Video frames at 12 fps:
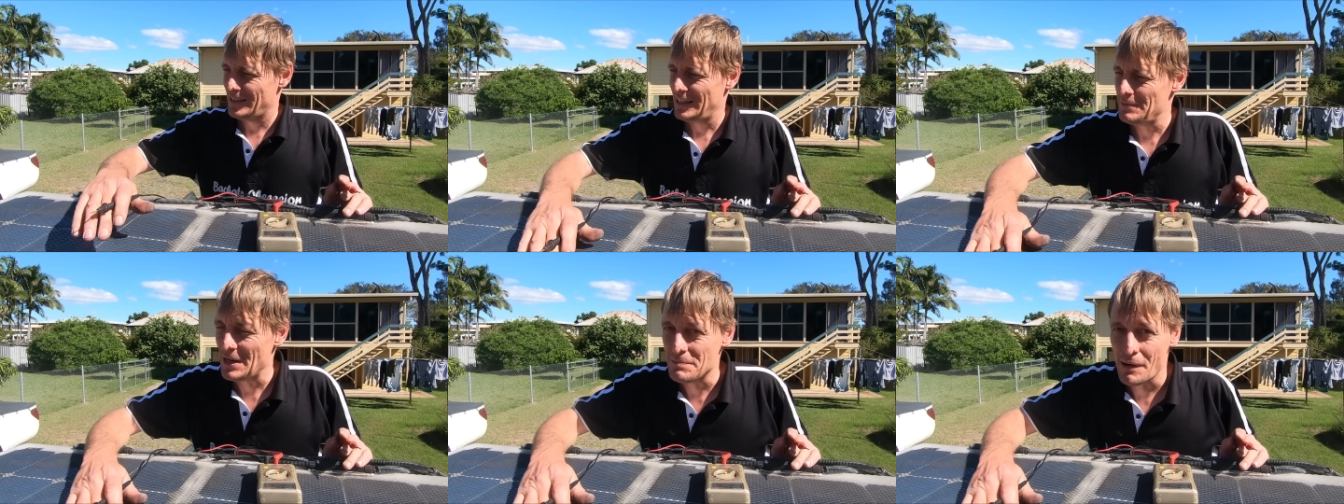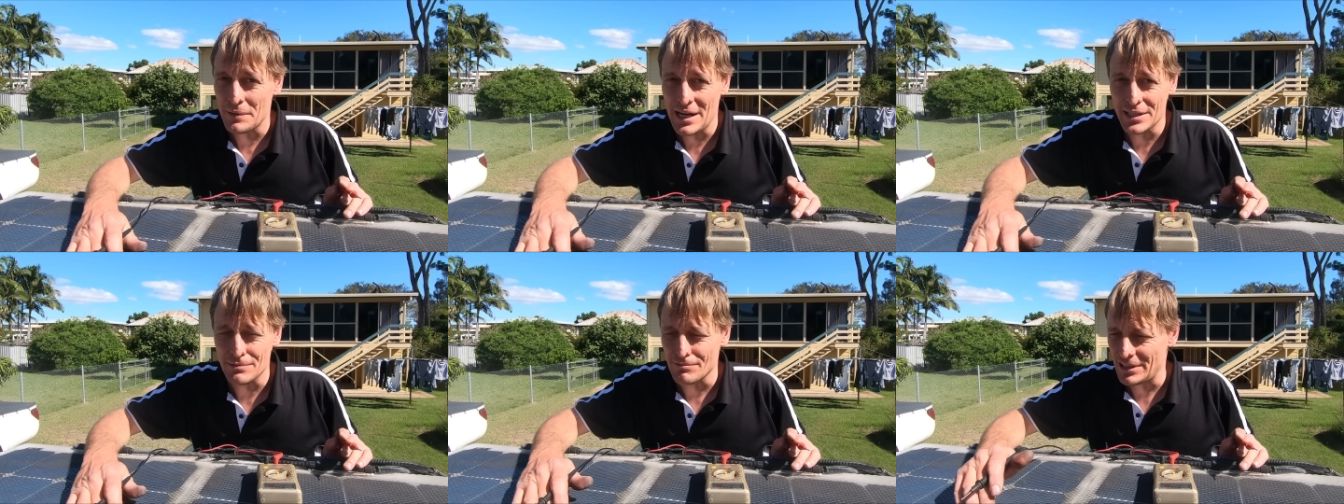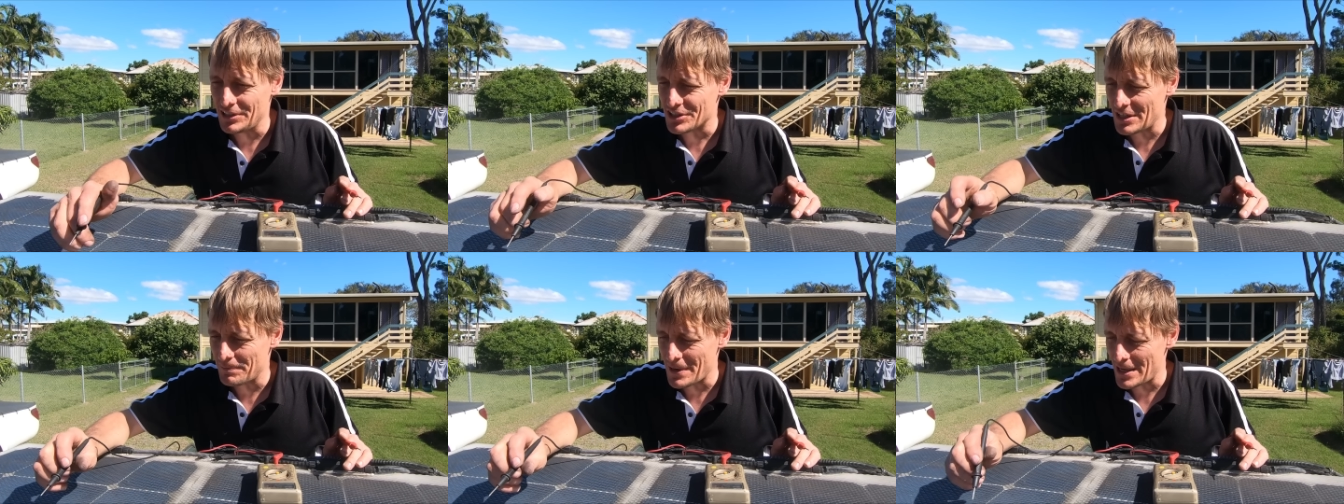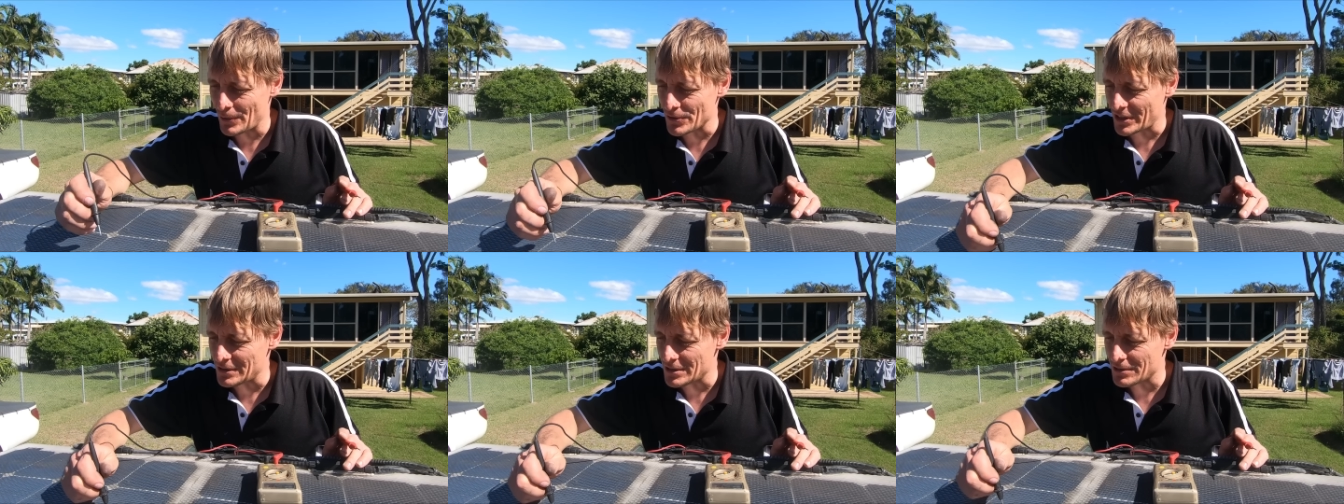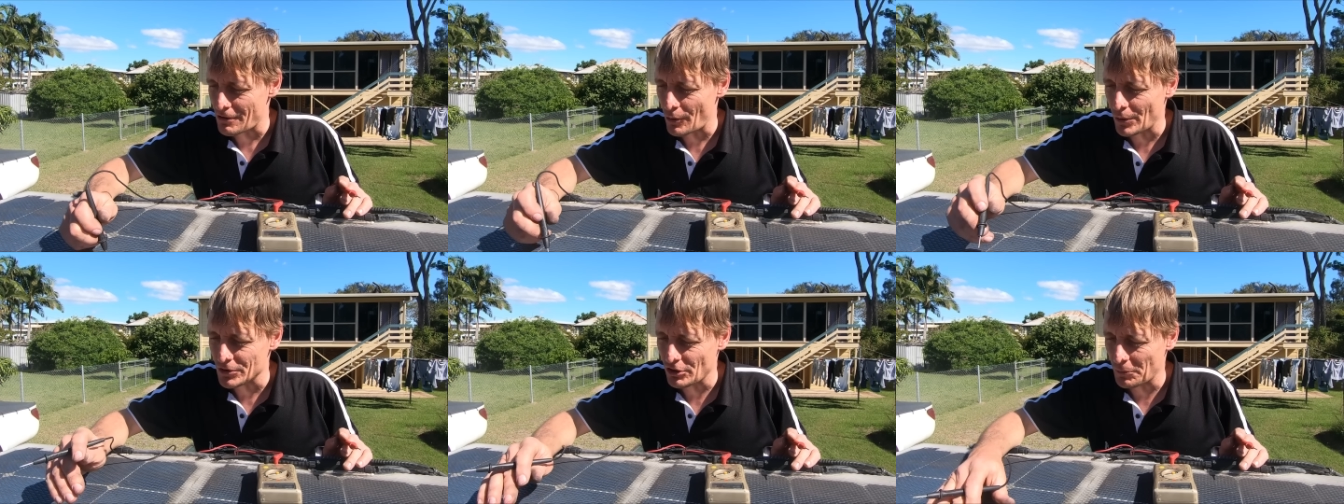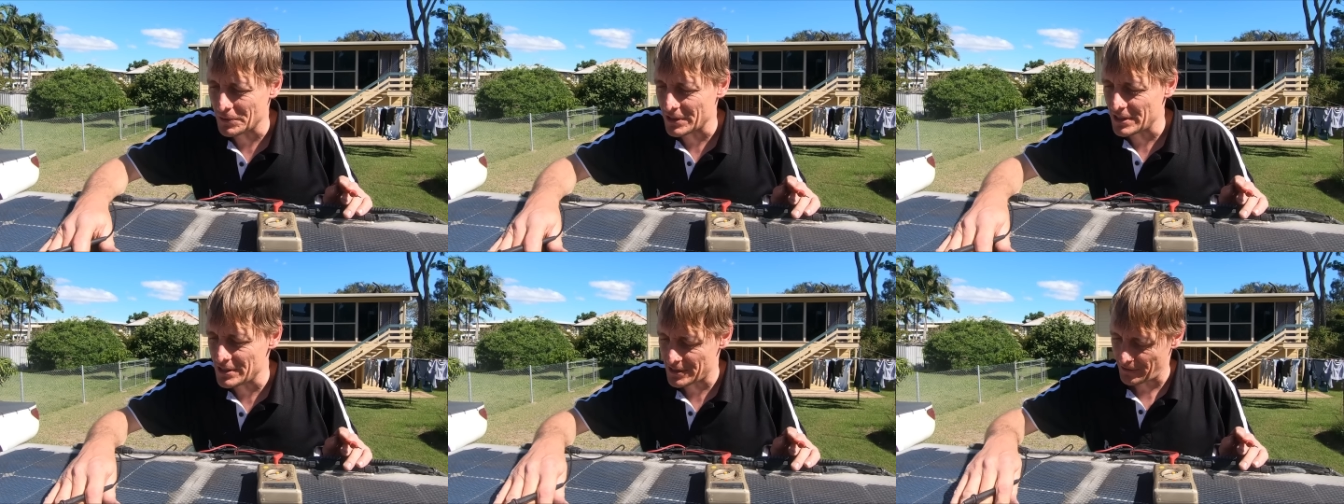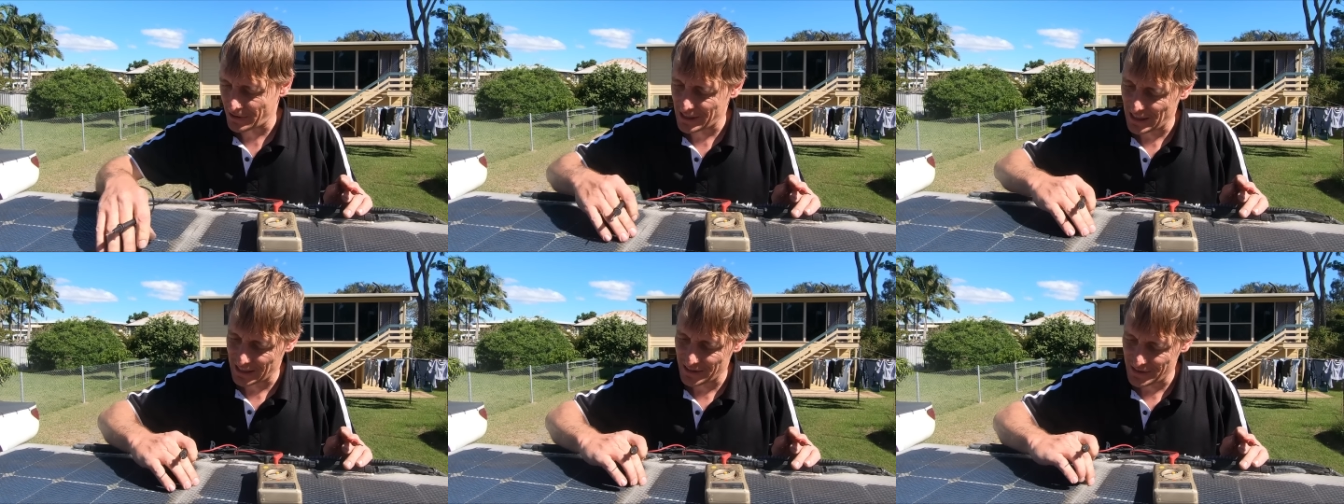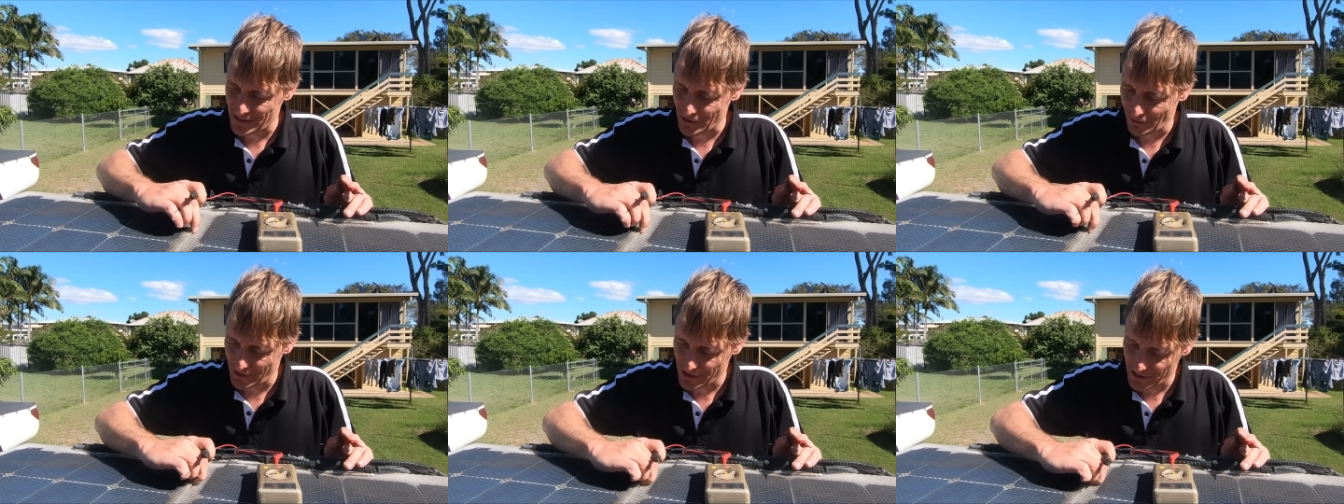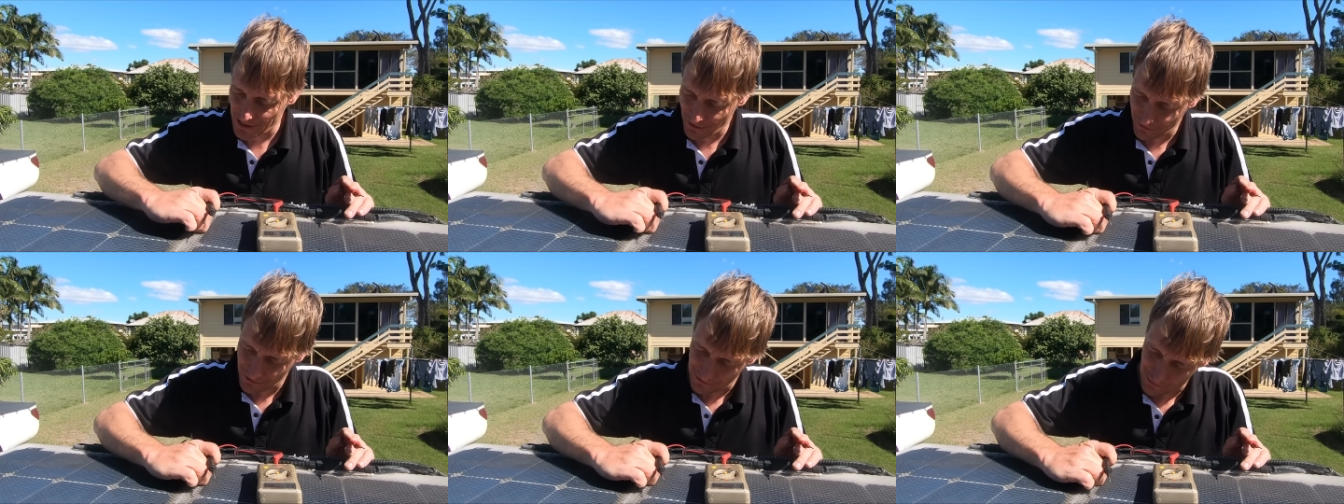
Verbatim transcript: eBay probably has some really cheap panels I can just throw on top of these if I can't get these off easy enough.